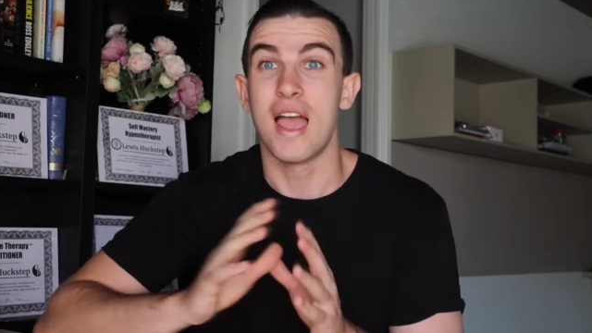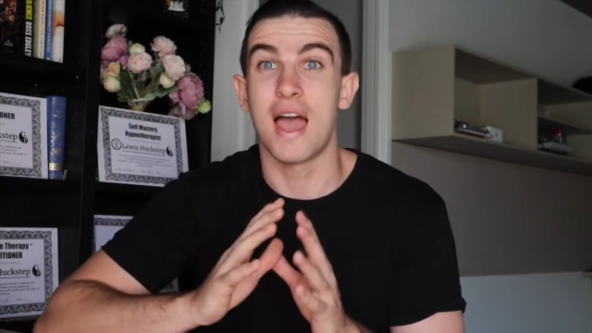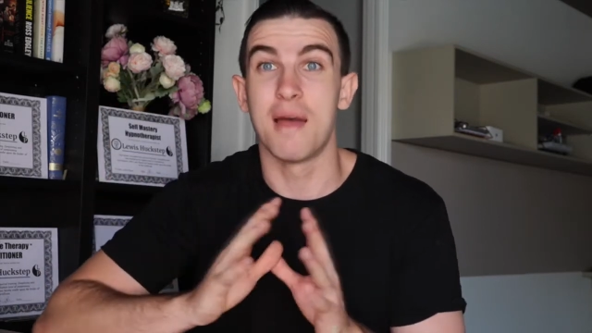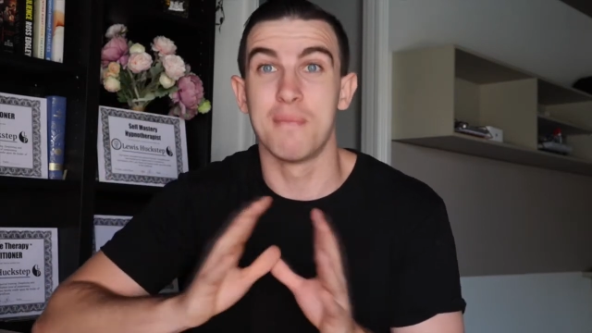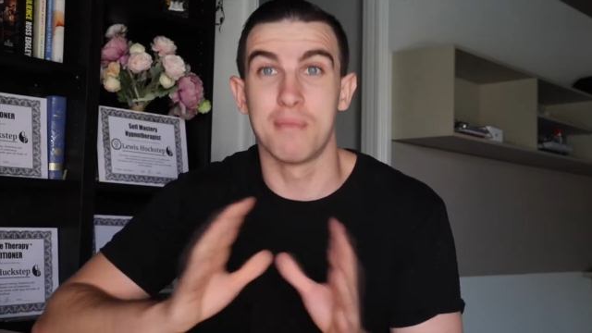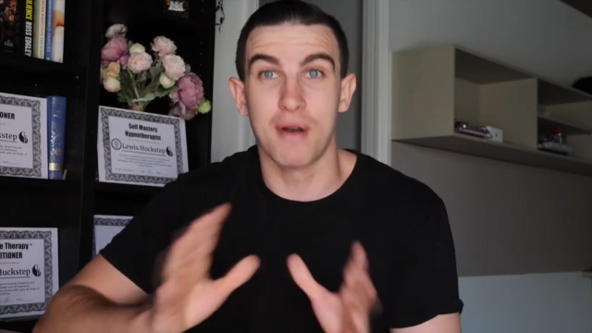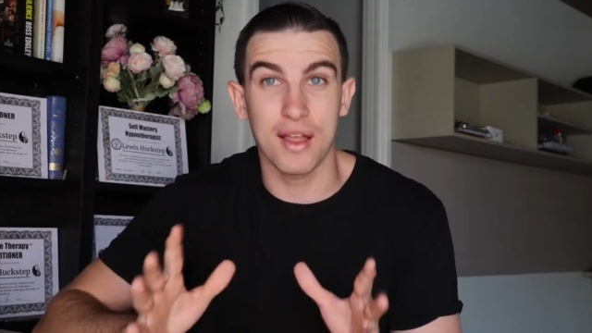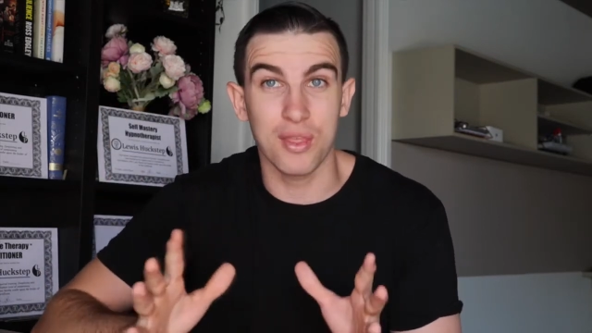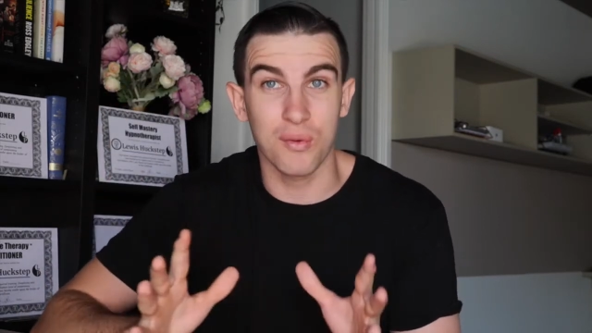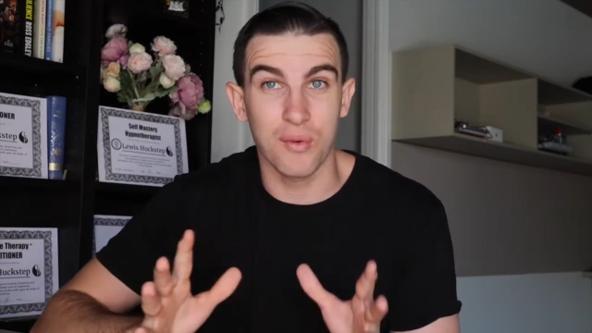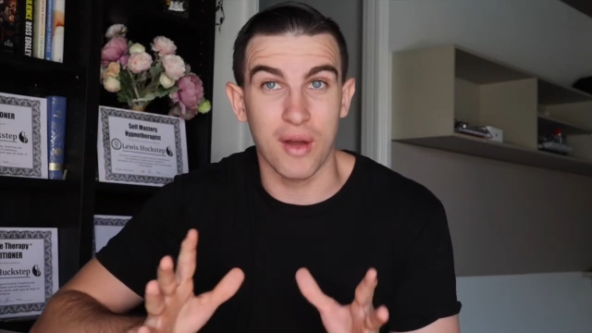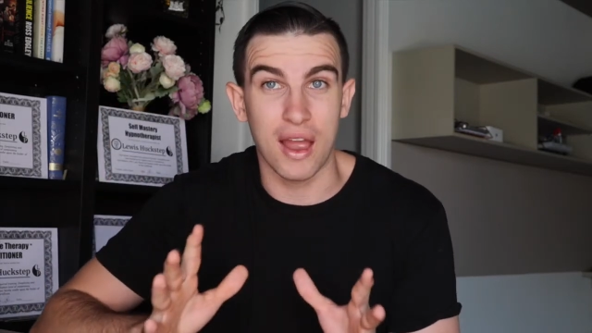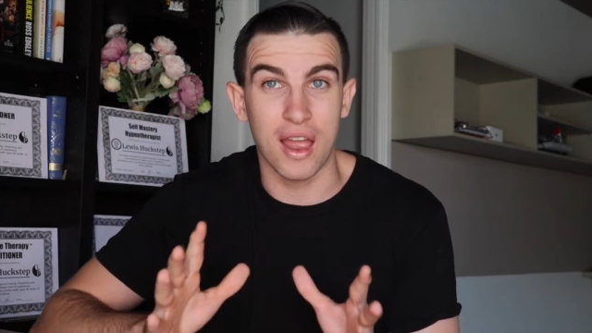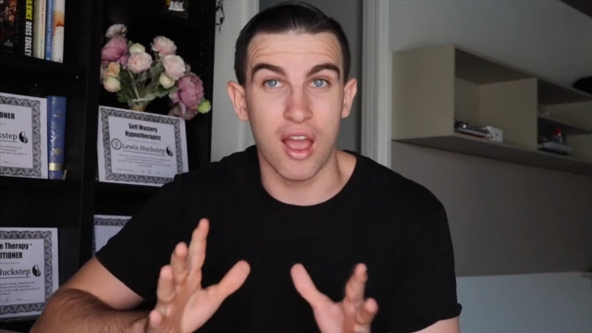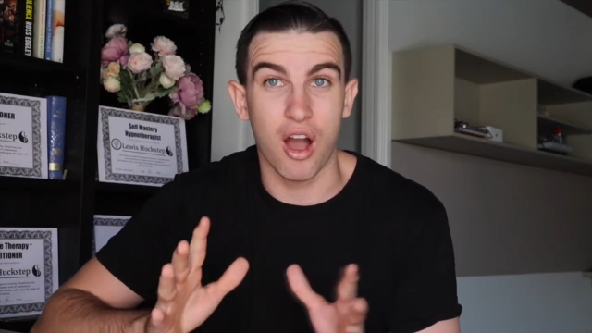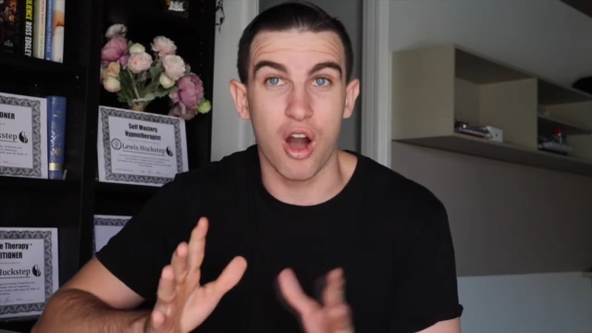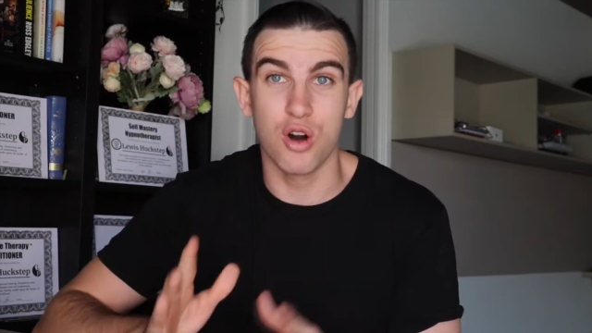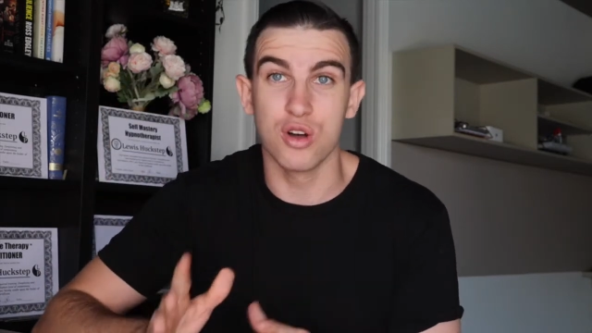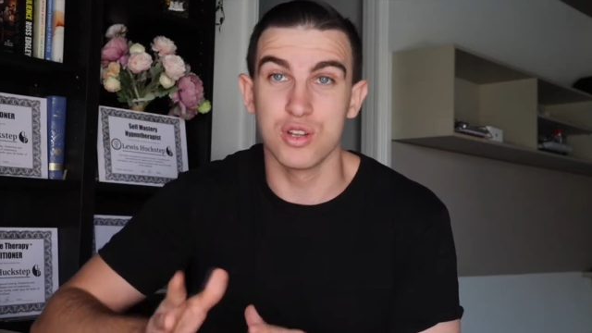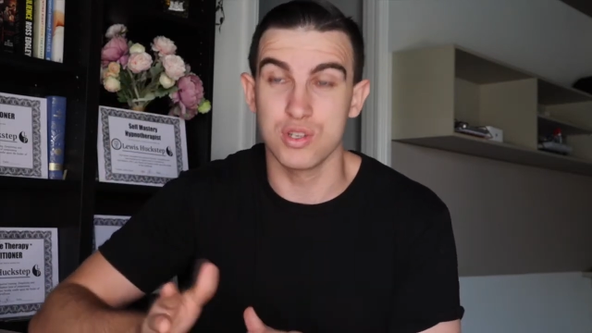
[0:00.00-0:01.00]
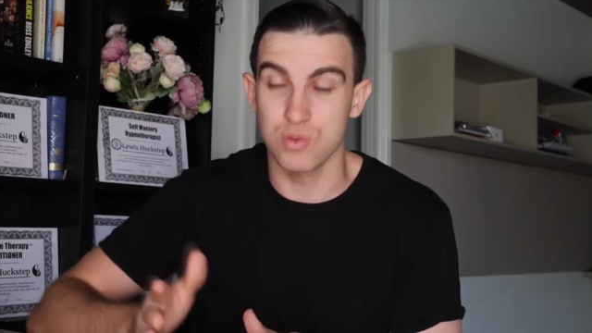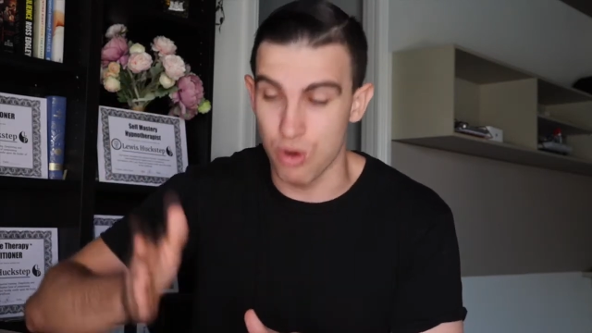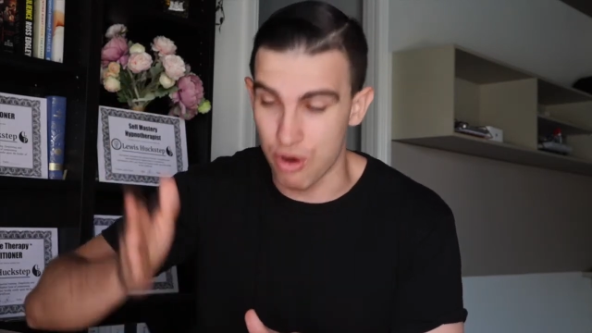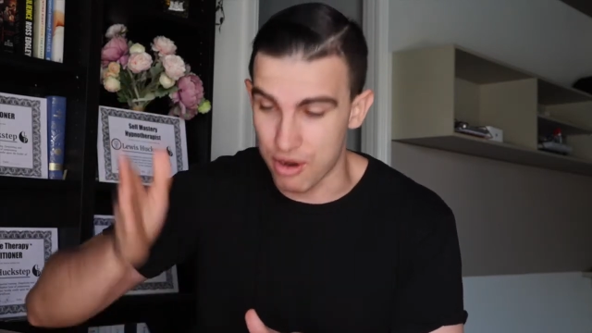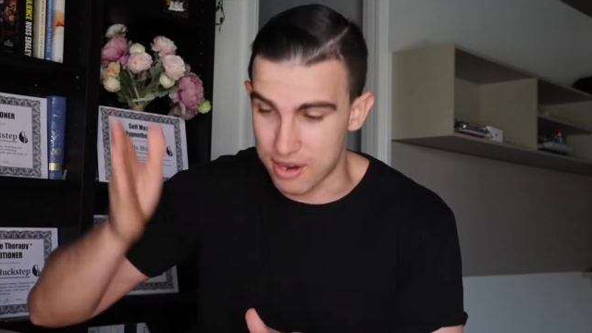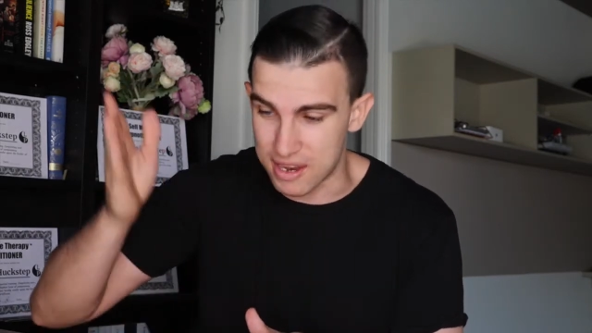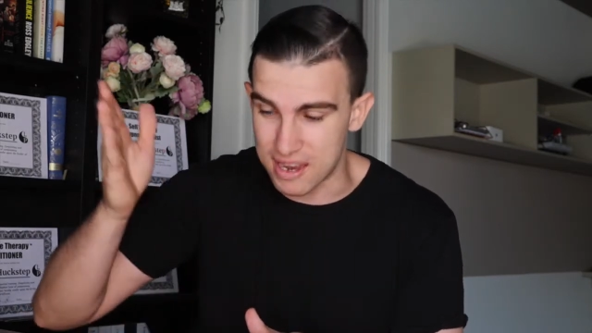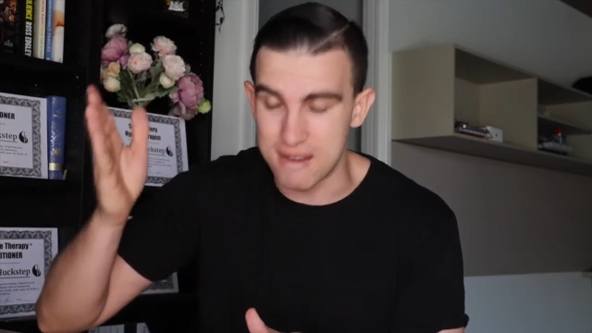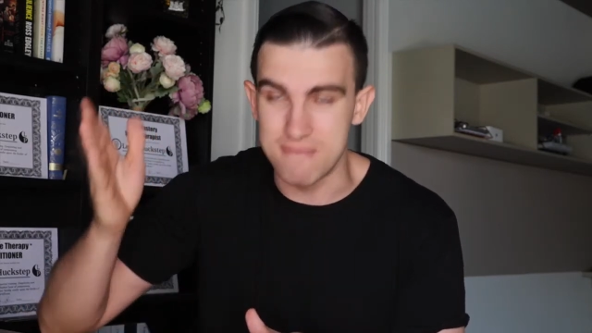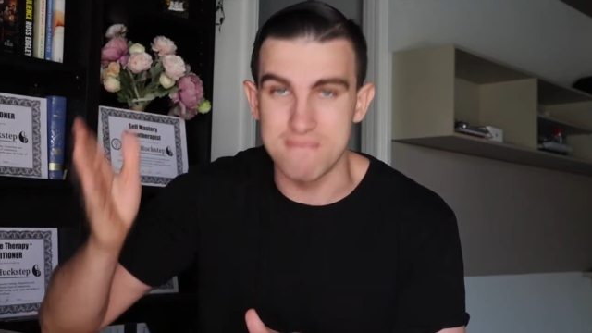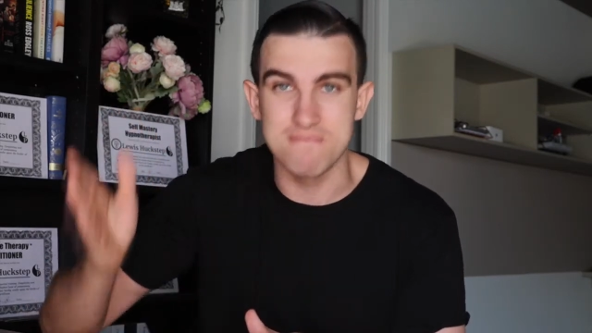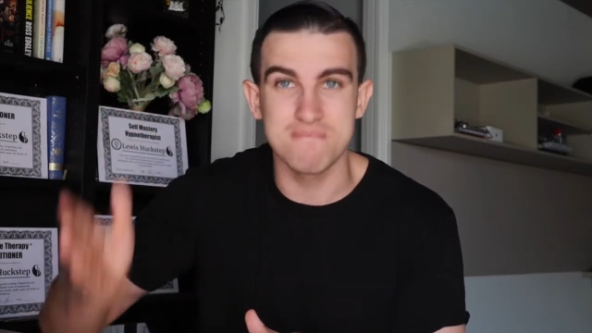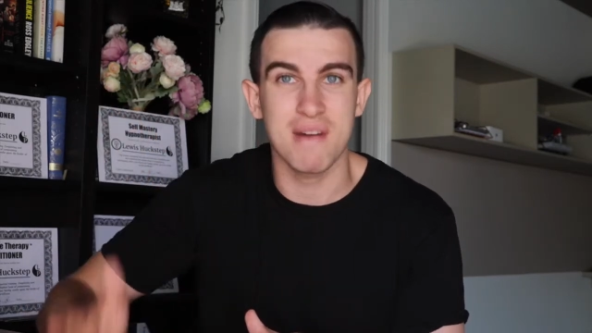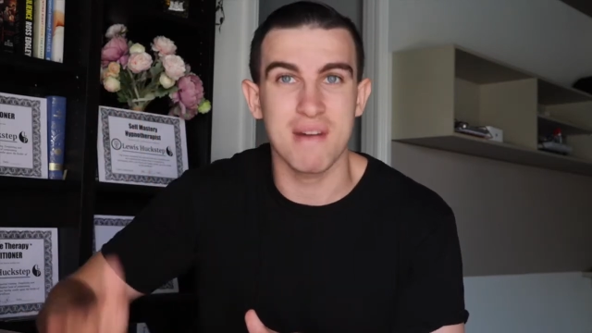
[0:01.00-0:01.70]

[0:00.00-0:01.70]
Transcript: And by the way, I was working